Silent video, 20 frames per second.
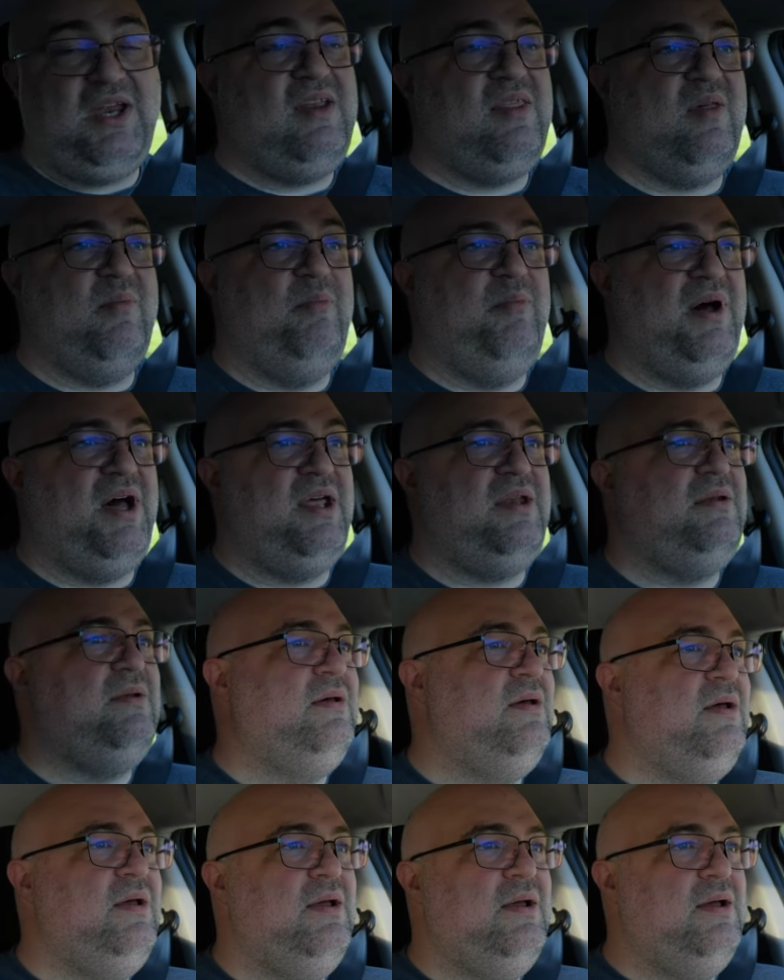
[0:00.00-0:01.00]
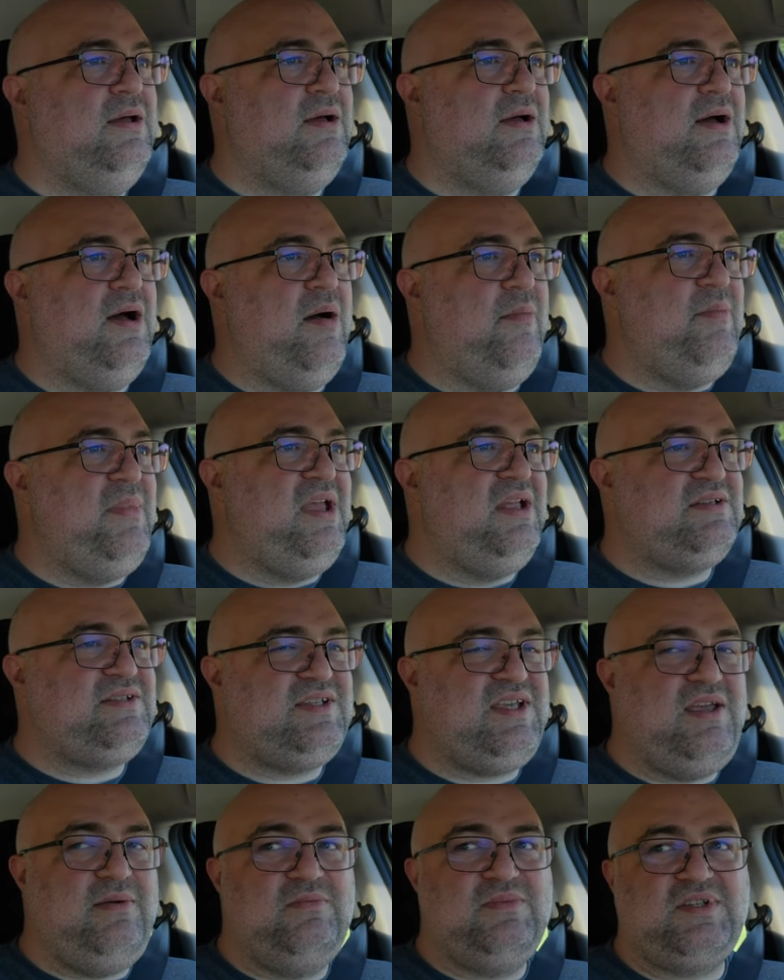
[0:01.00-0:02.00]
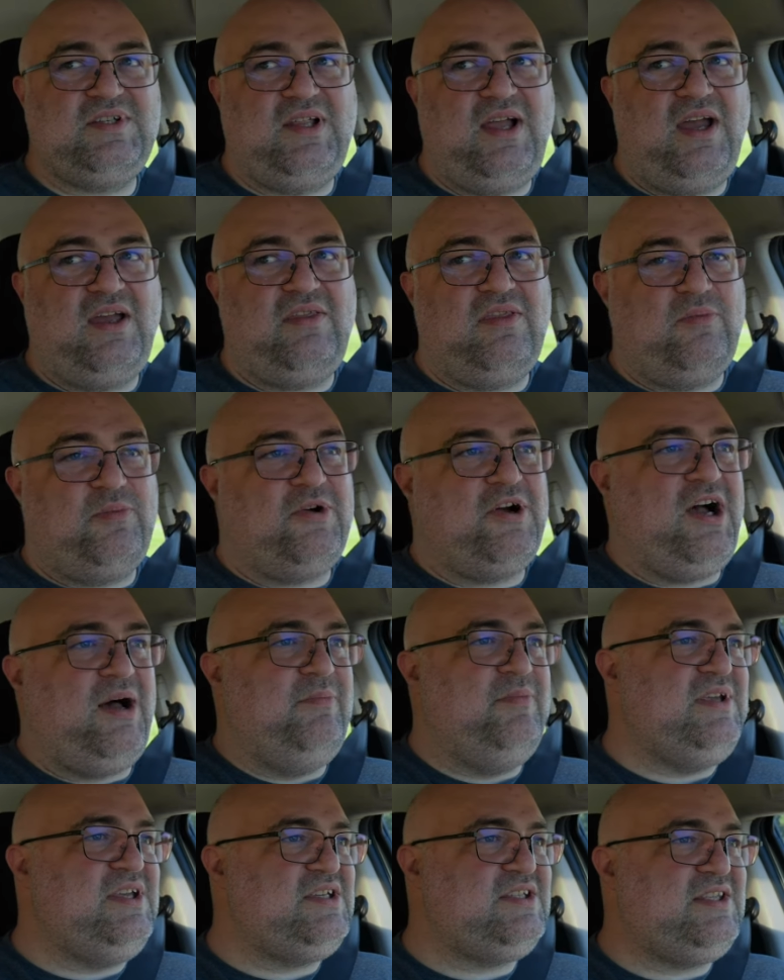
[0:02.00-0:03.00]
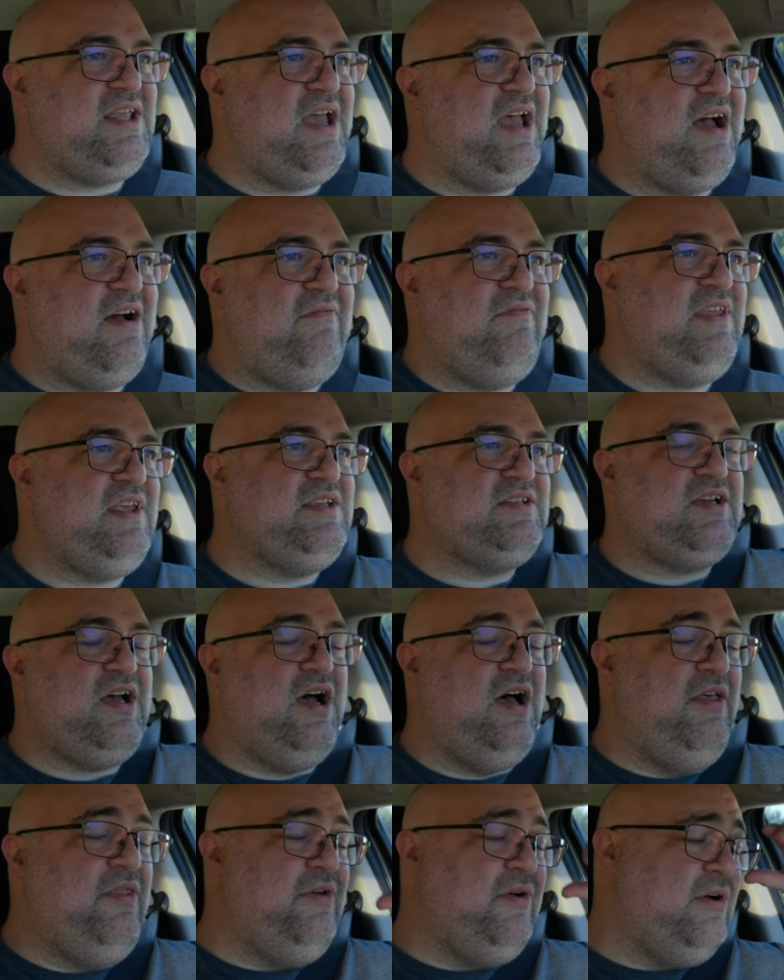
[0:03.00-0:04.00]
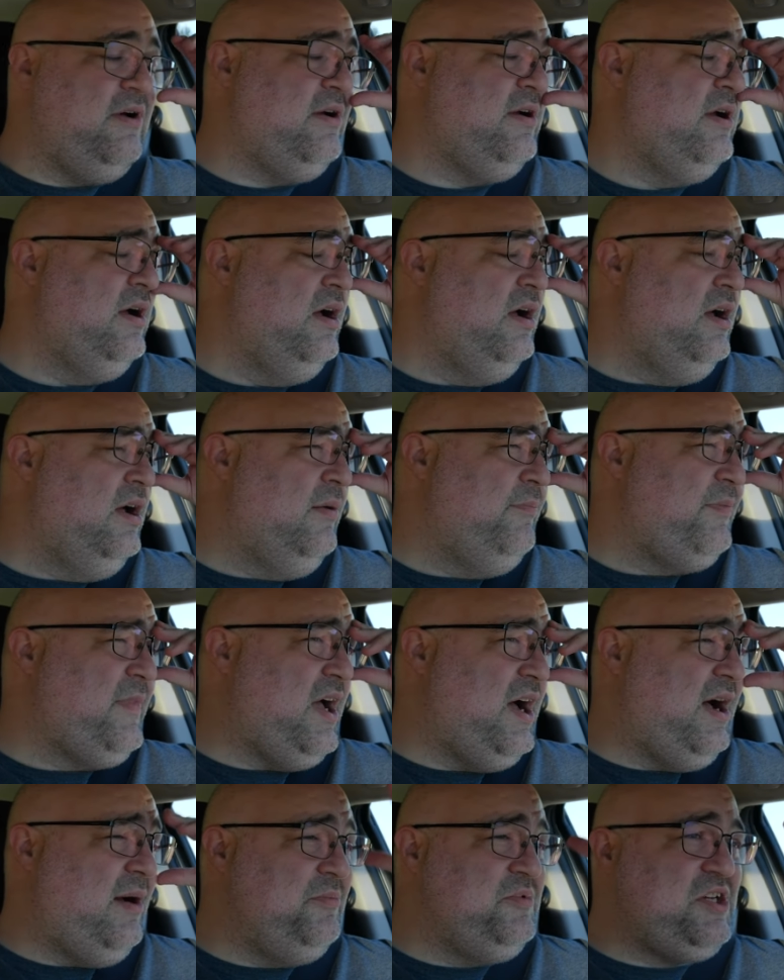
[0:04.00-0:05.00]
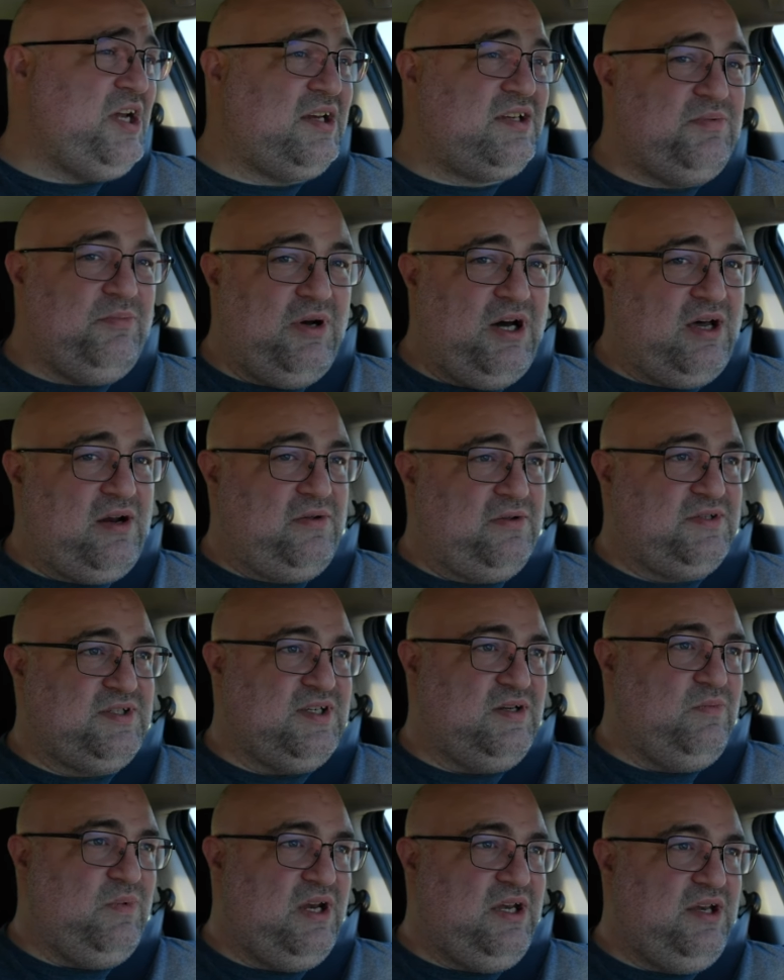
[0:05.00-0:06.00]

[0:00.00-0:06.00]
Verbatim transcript: pain in the butt. Um, it seems like the problem is they have these other object models in